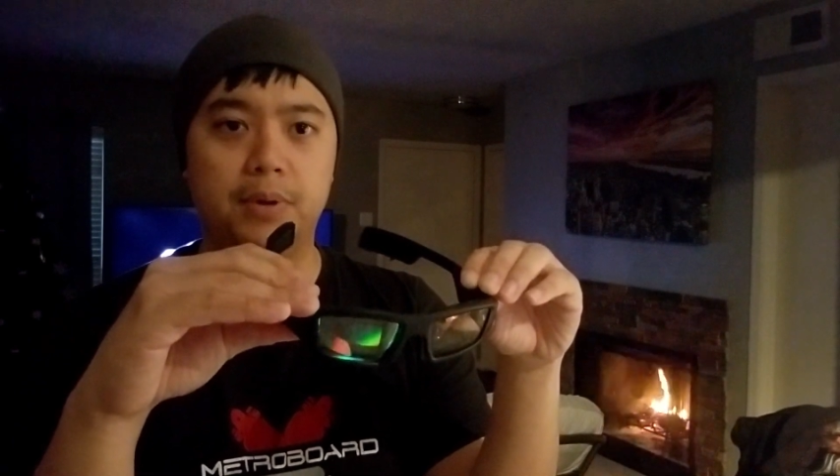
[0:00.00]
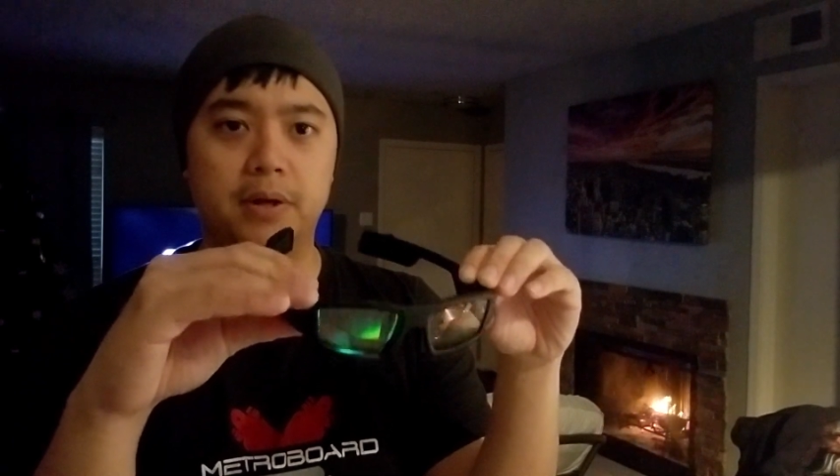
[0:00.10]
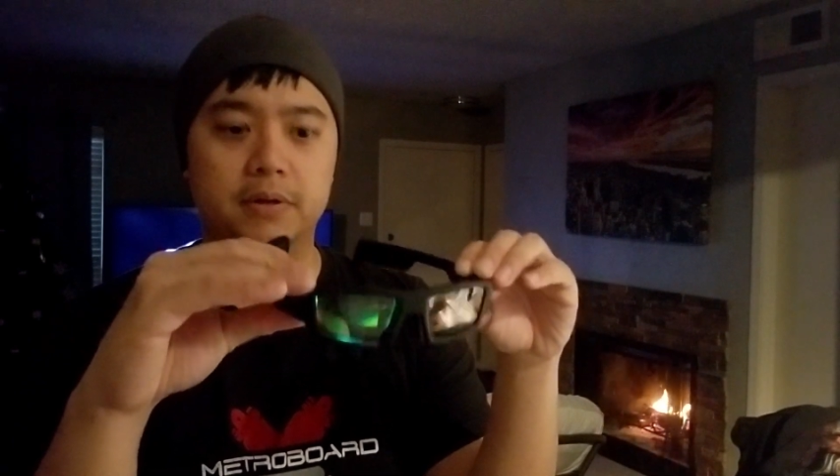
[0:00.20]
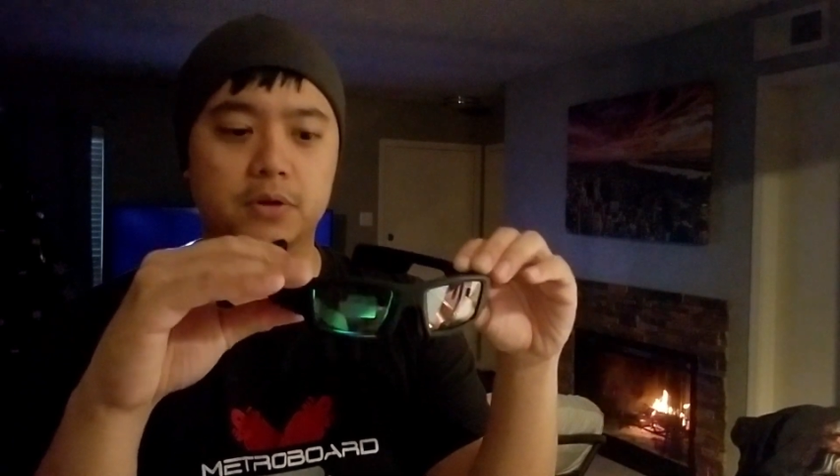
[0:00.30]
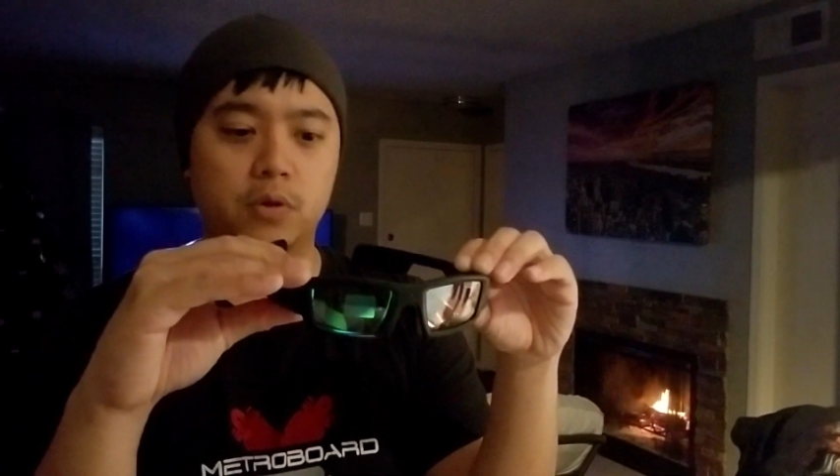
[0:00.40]

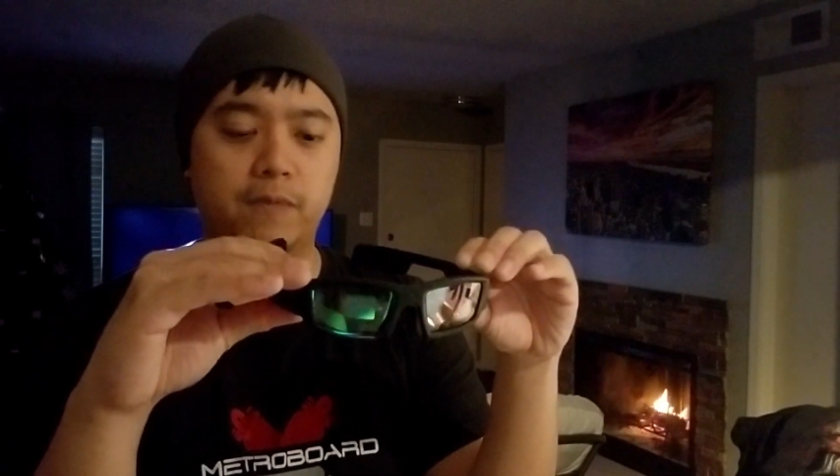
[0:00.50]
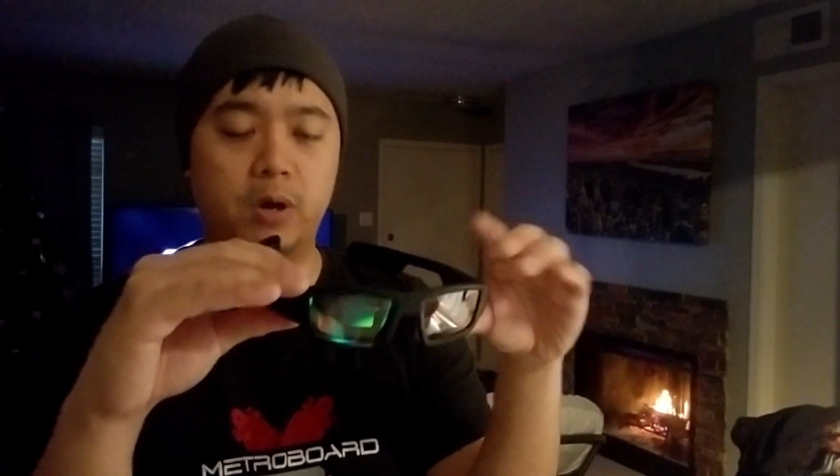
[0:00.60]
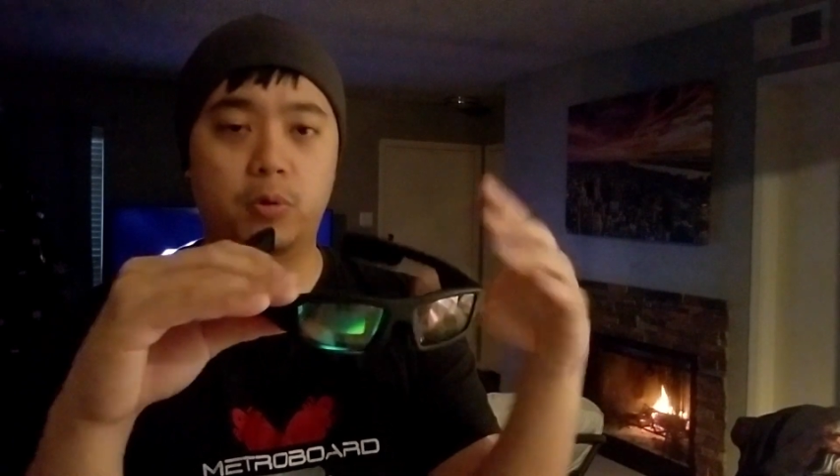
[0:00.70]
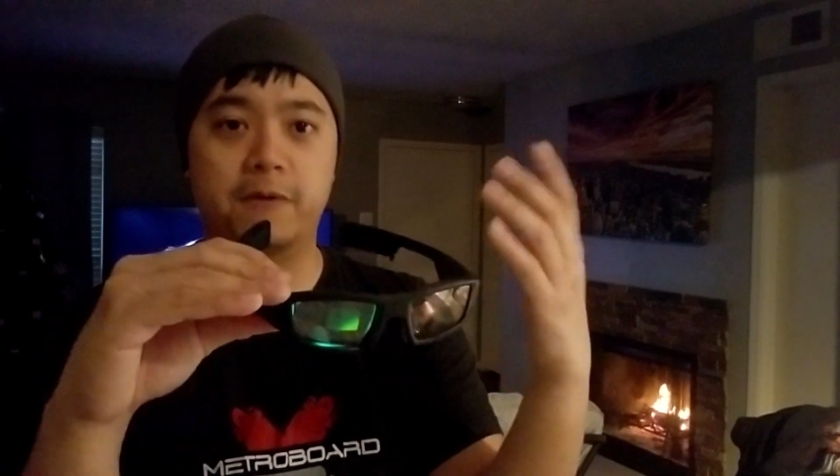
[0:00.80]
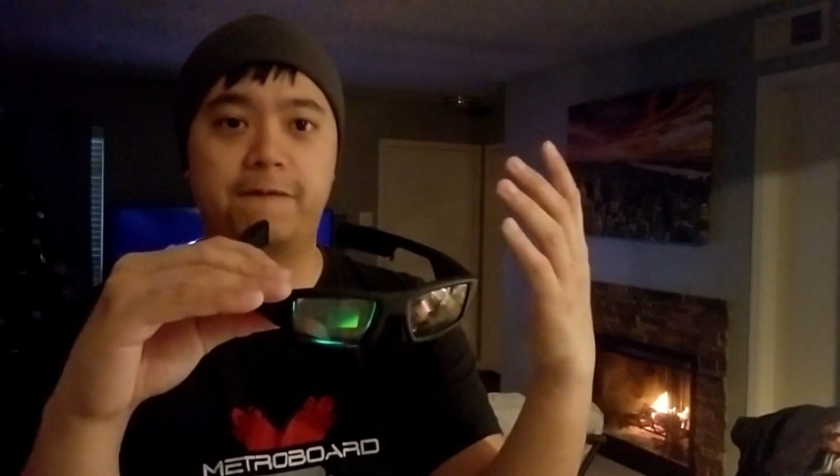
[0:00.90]
but, you know, if
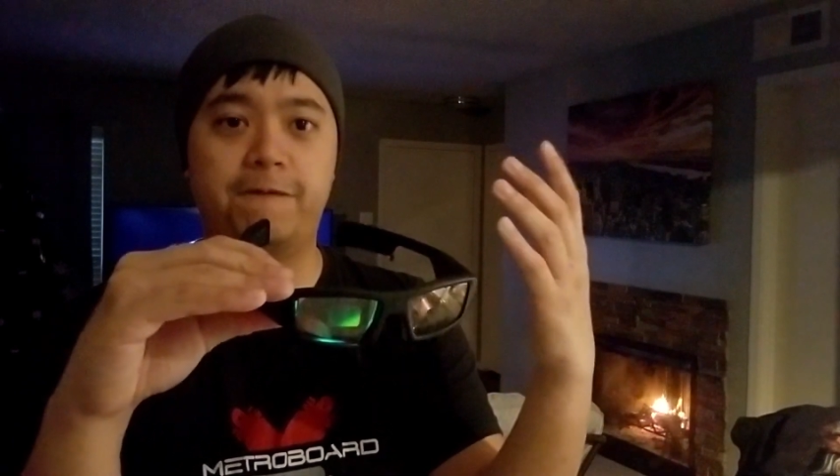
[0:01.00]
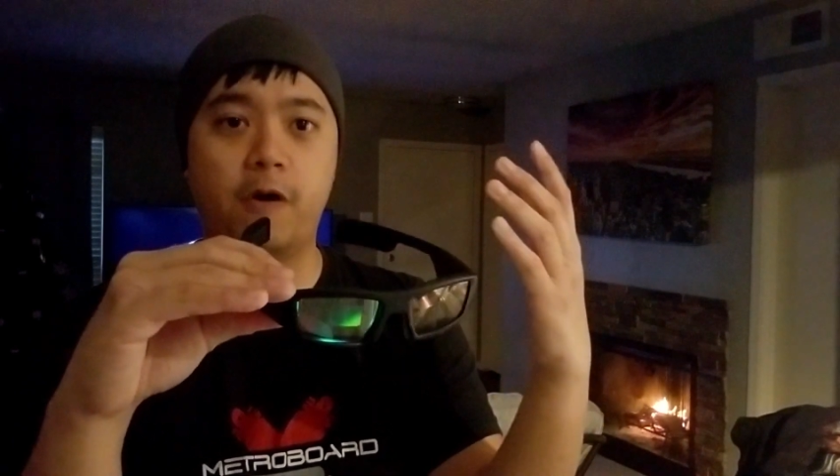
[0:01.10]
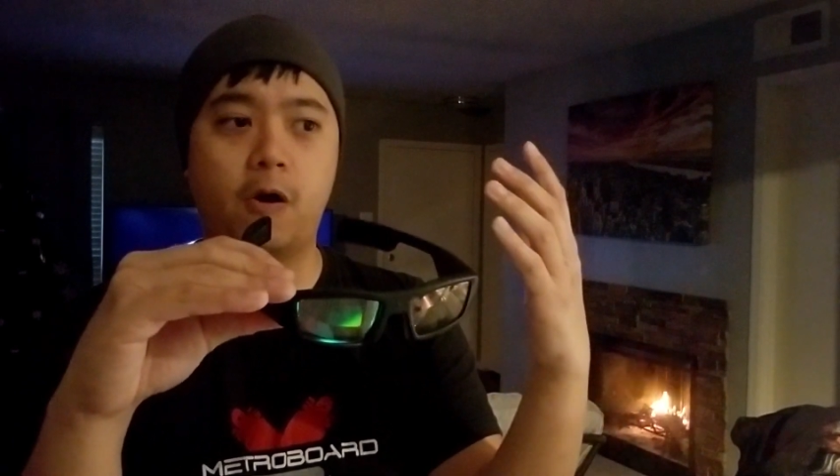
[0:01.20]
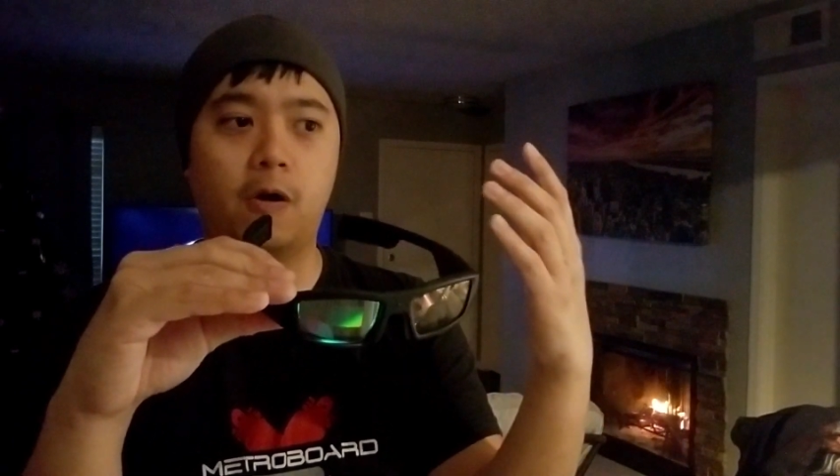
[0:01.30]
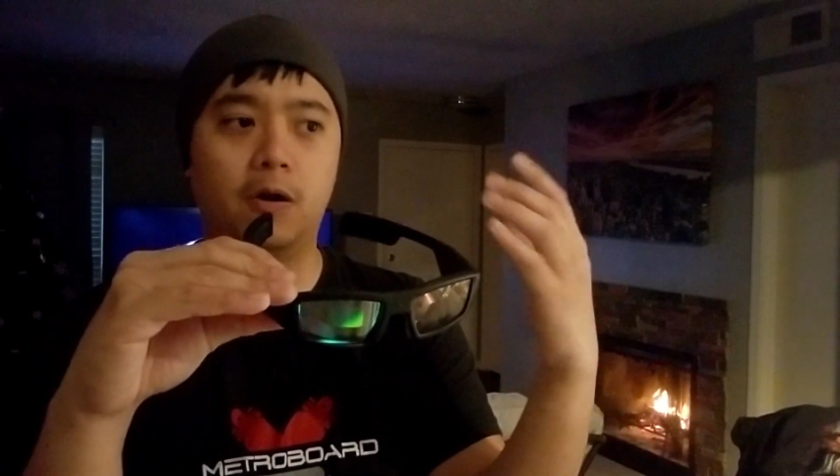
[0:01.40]
I were to
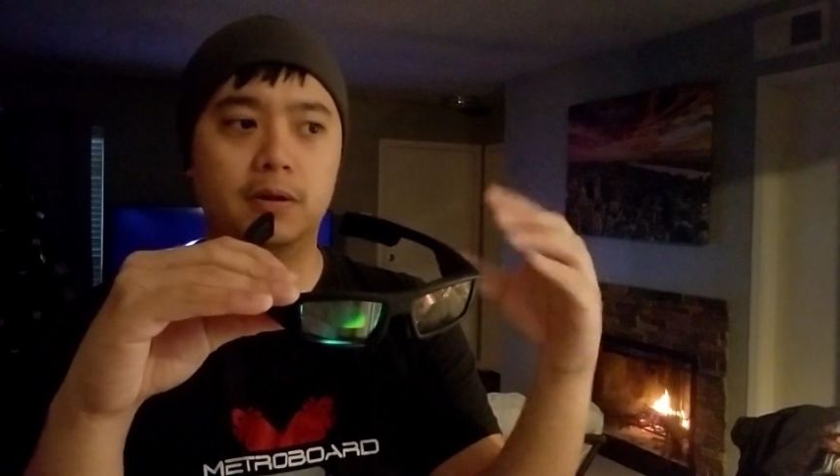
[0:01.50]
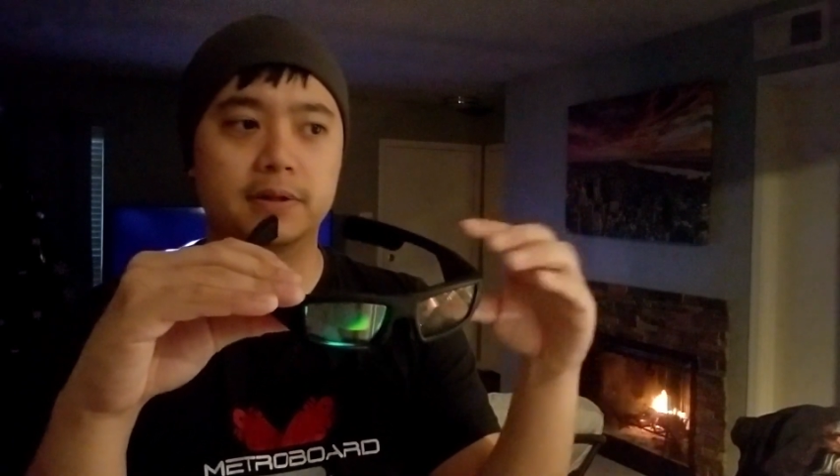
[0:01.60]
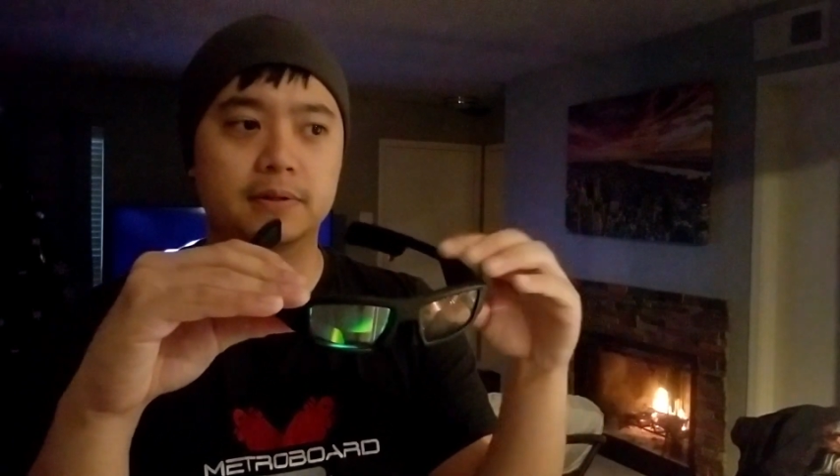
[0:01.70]
fall